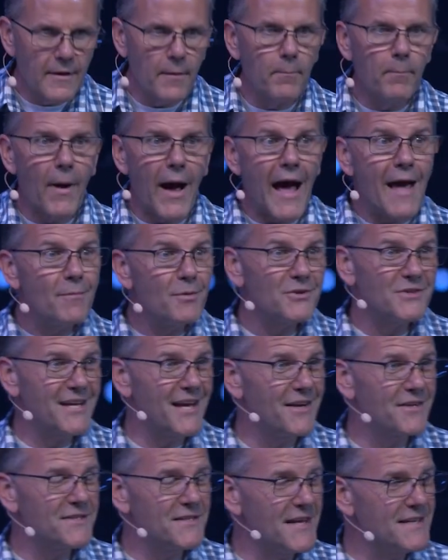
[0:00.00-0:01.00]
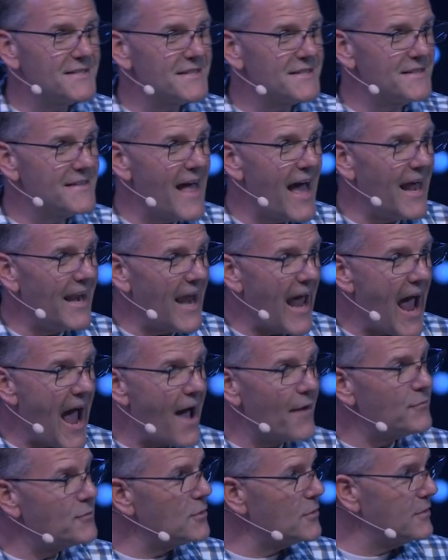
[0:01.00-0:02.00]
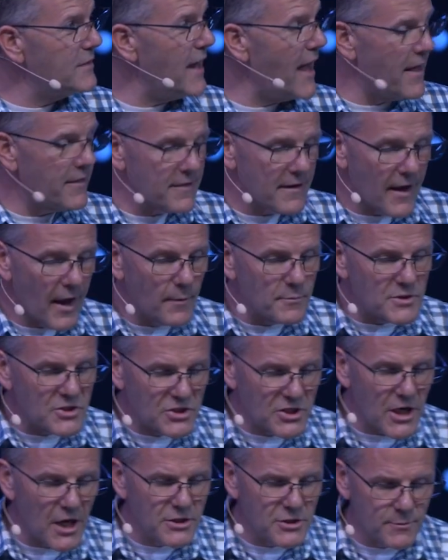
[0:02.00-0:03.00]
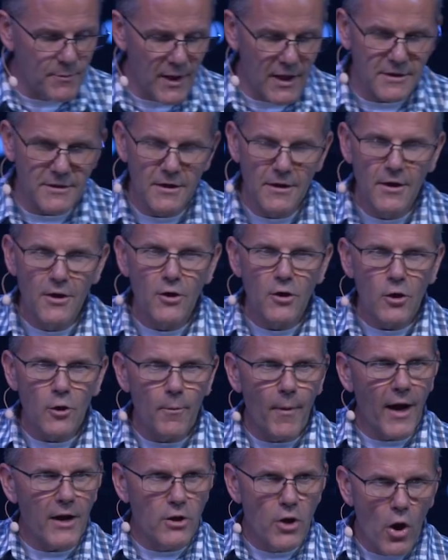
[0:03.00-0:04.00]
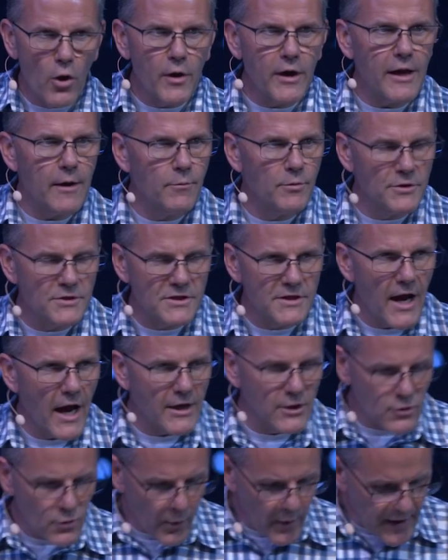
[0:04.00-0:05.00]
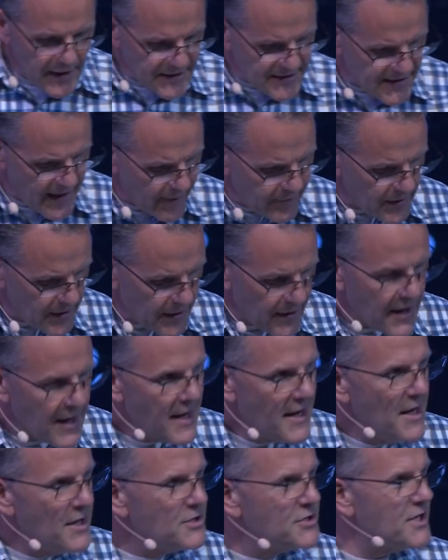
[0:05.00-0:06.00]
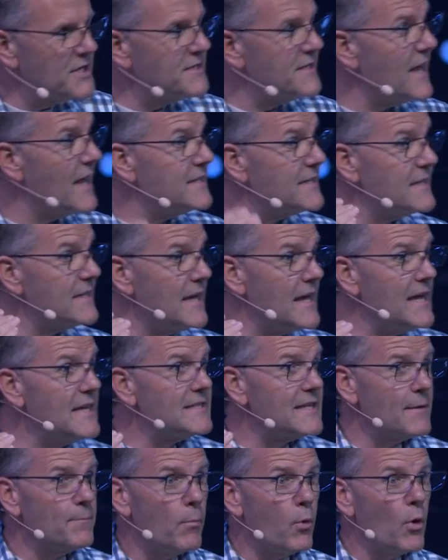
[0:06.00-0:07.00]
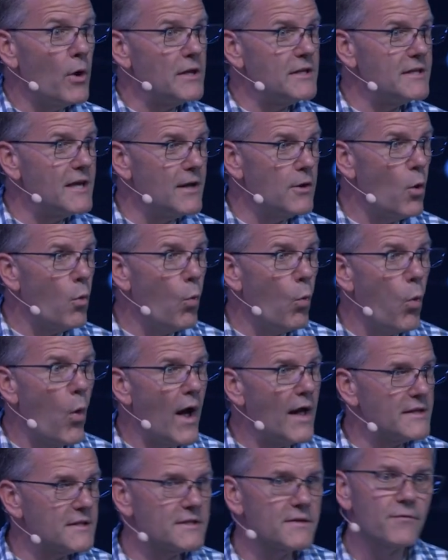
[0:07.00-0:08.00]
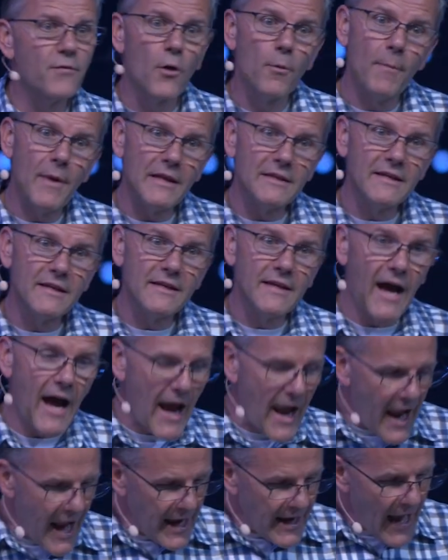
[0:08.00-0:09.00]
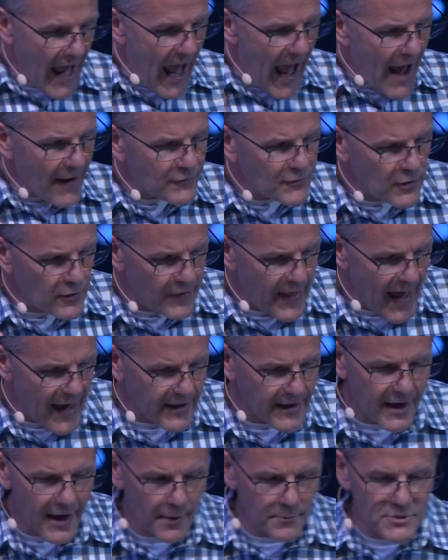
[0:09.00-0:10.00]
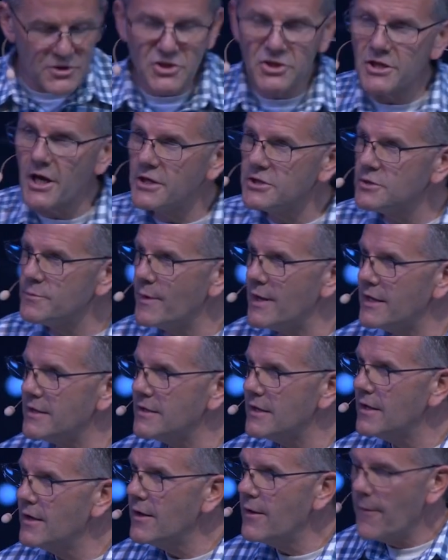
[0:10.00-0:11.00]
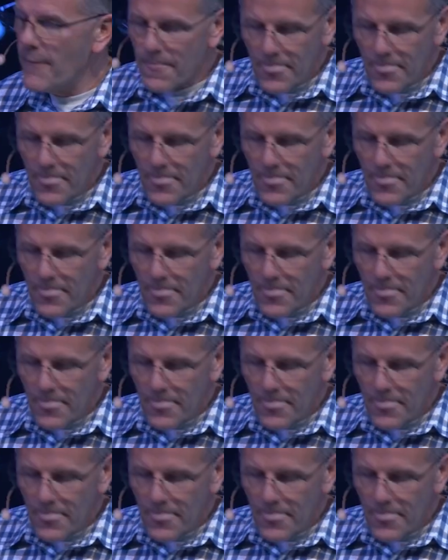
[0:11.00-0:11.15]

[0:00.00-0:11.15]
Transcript: The Bible tells us that after death comes judgment. You might know Hebrews 9:27 just as it is appointed once for men to die, and after that comes judgment.